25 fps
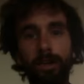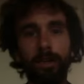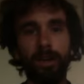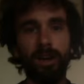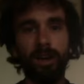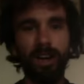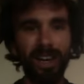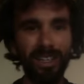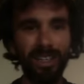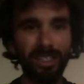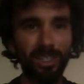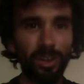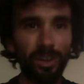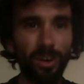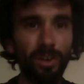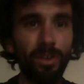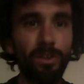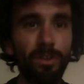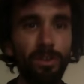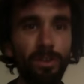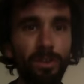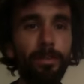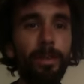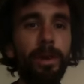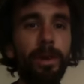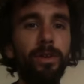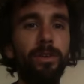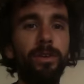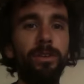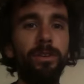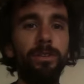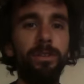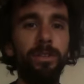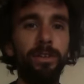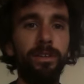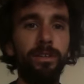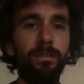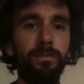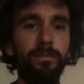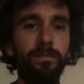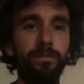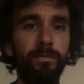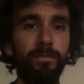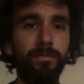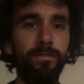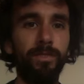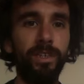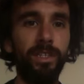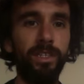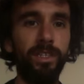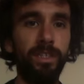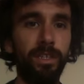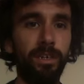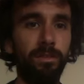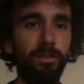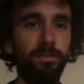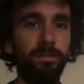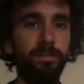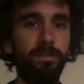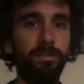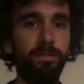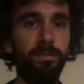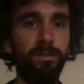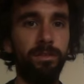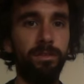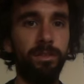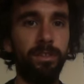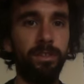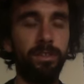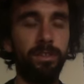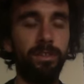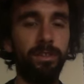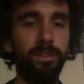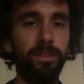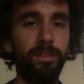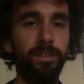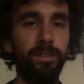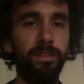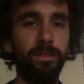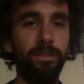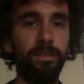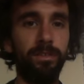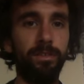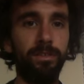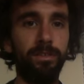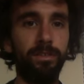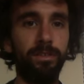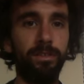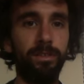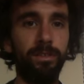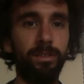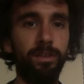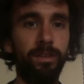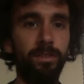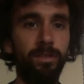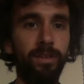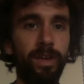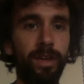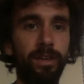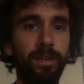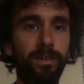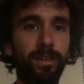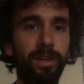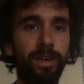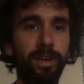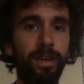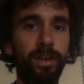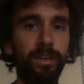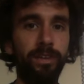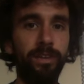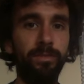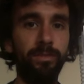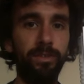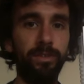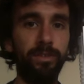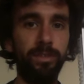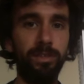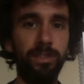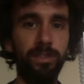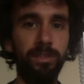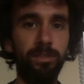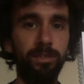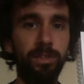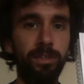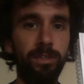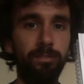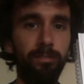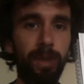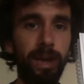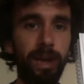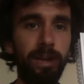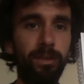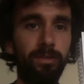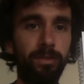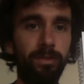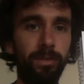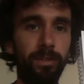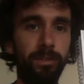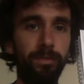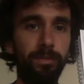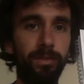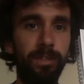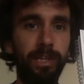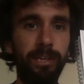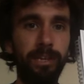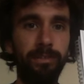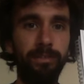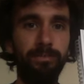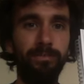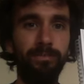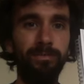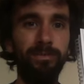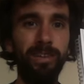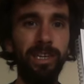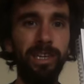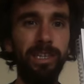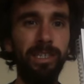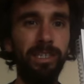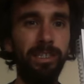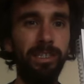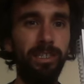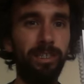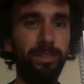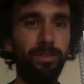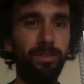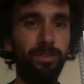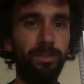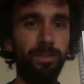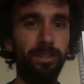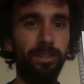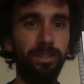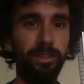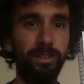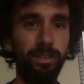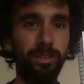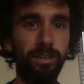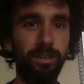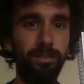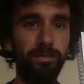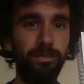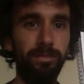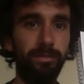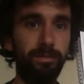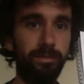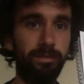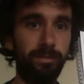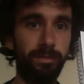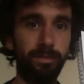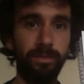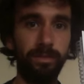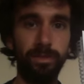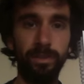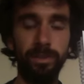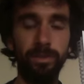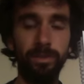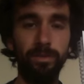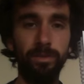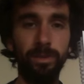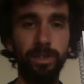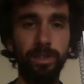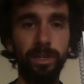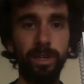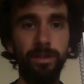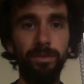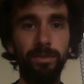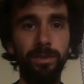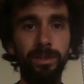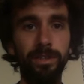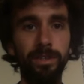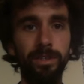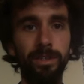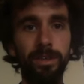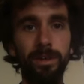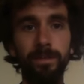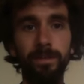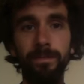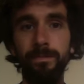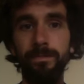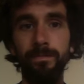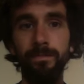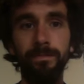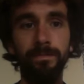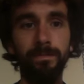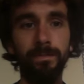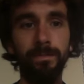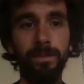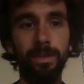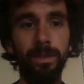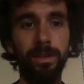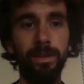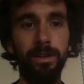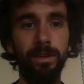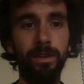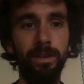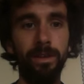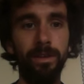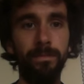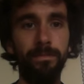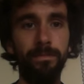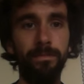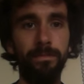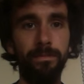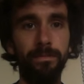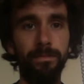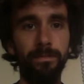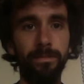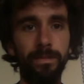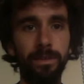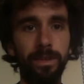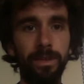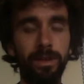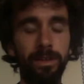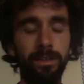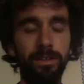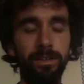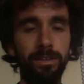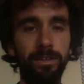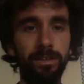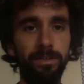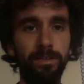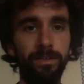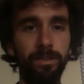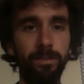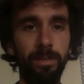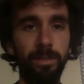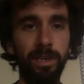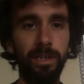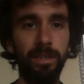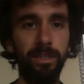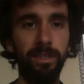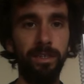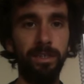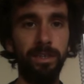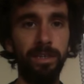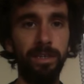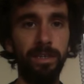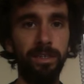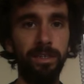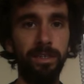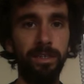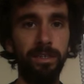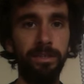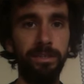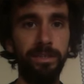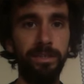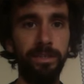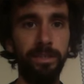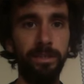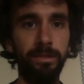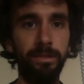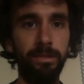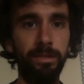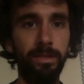I had to unmirror the video so that you wouldn't see all this backwards. But now I'm really disoriented trying to work out where to go. God, I don't know if I'll make it to the end of this video.